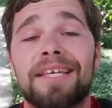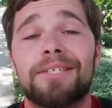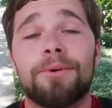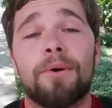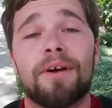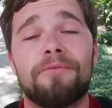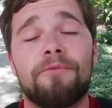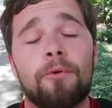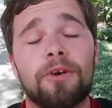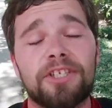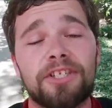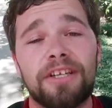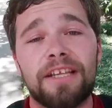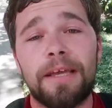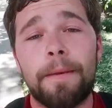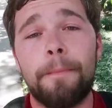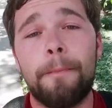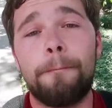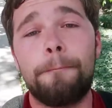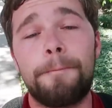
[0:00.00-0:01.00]
So
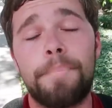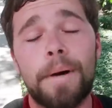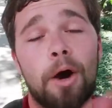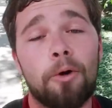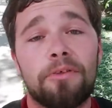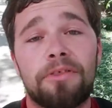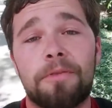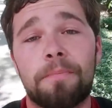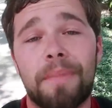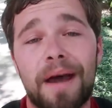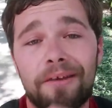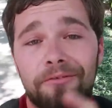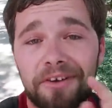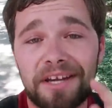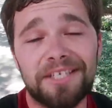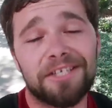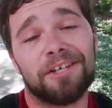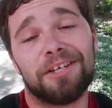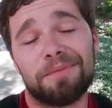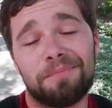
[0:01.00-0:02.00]
unfortunately, both my
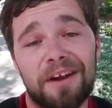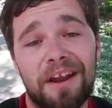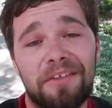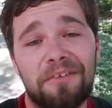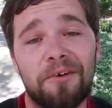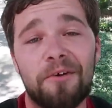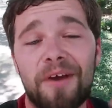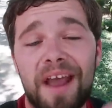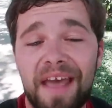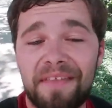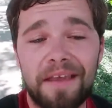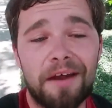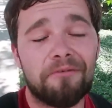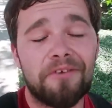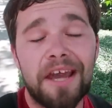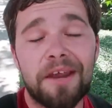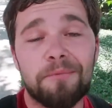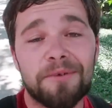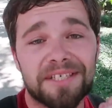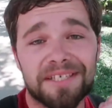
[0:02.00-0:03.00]
research breakthrough and that
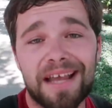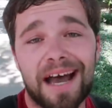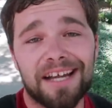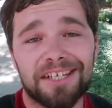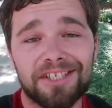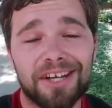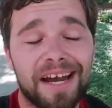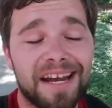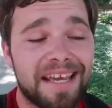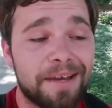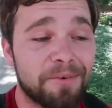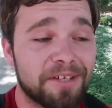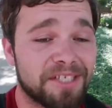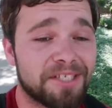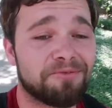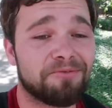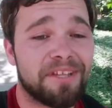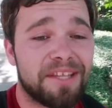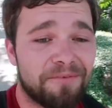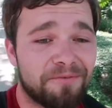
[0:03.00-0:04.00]
raid was not shiny, which
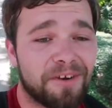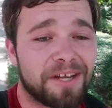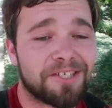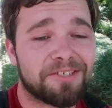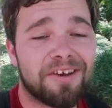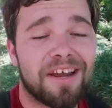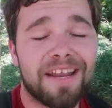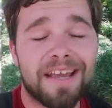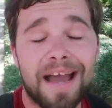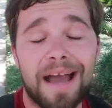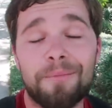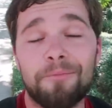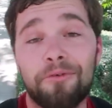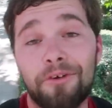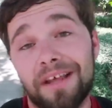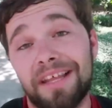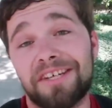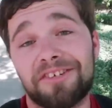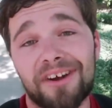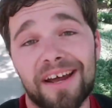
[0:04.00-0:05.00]
is really frustrating. I'm
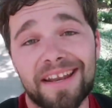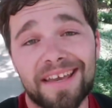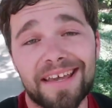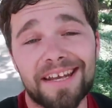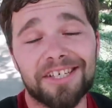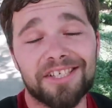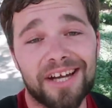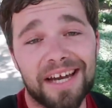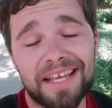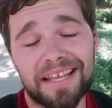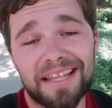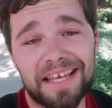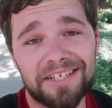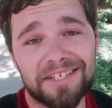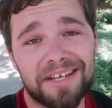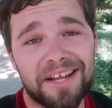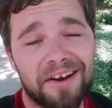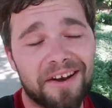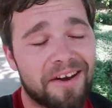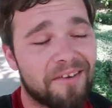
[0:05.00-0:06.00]
really trying to get a shiny
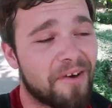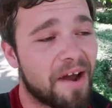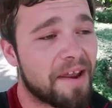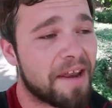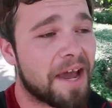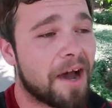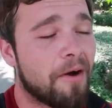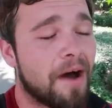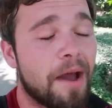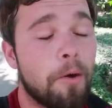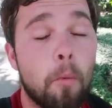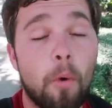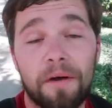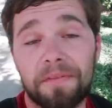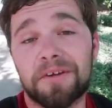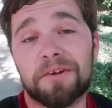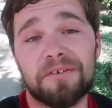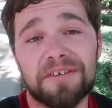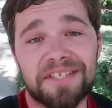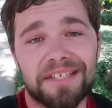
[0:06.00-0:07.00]
legendary right now. I
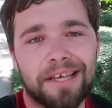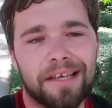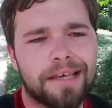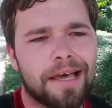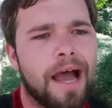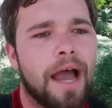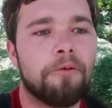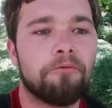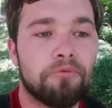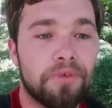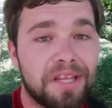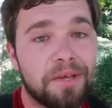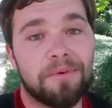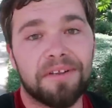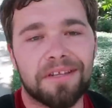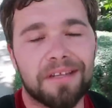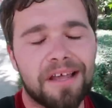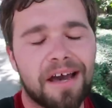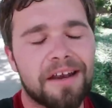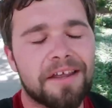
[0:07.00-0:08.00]
want the Cresselia, I really
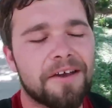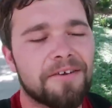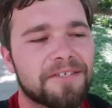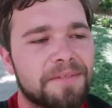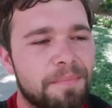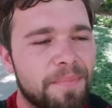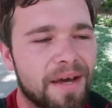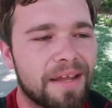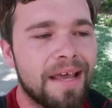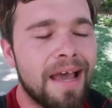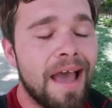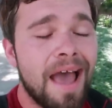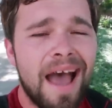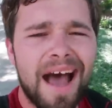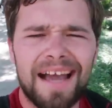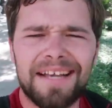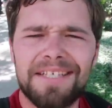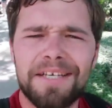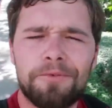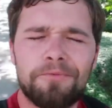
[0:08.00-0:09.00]
want the Latios, but
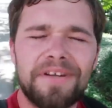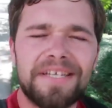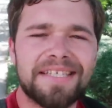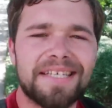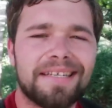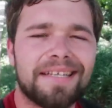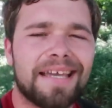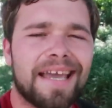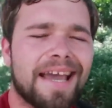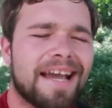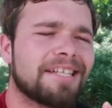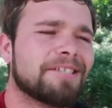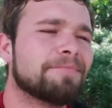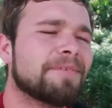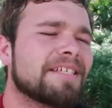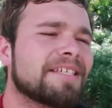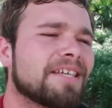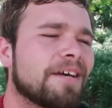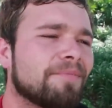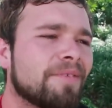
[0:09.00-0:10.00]
I did recently hatch
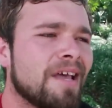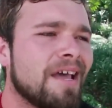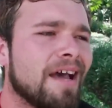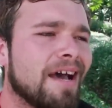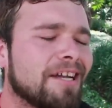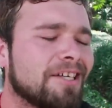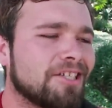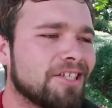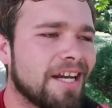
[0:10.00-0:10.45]
myself a